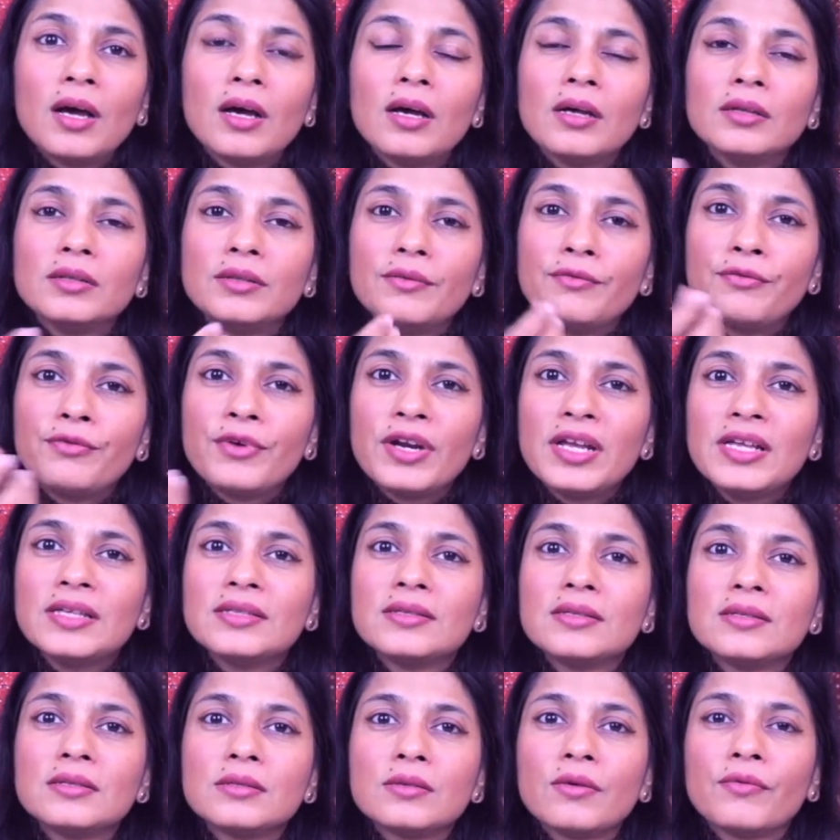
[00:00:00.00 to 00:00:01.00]
uh, the
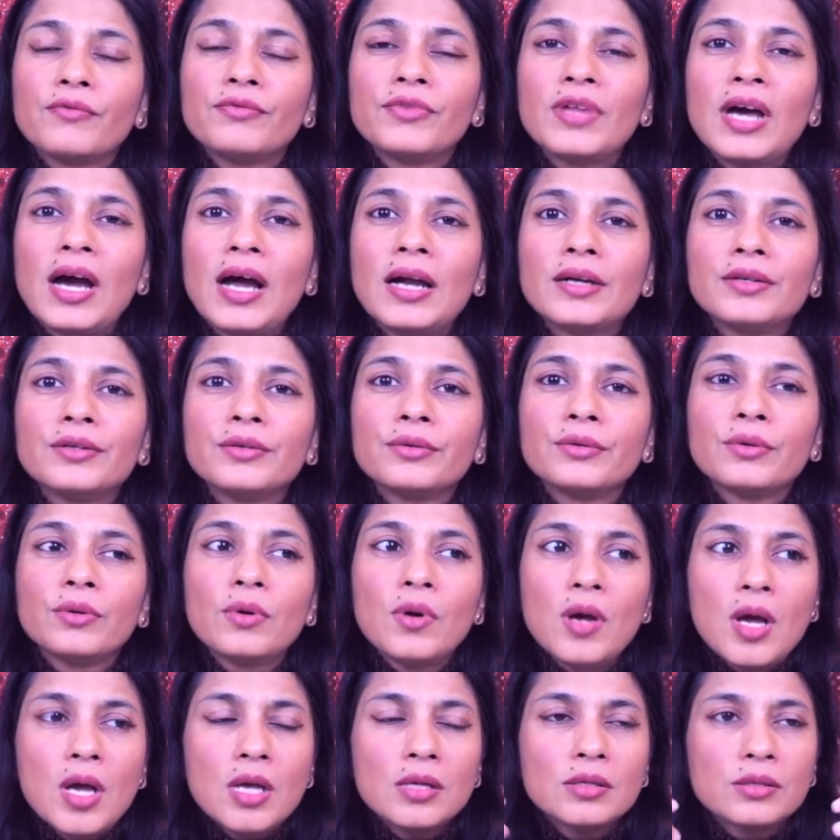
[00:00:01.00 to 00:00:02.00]
phrases of that you know